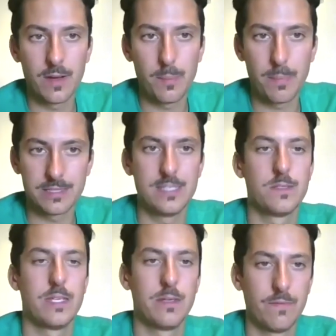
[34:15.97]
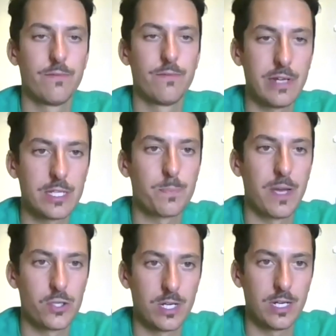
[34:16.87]
but is very
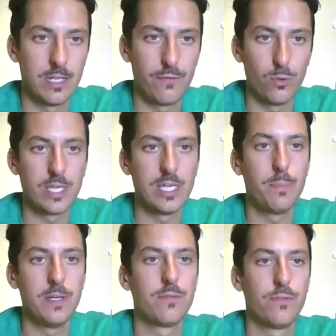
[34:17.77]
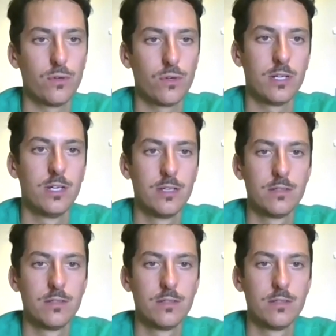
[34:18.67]
special if you keep it for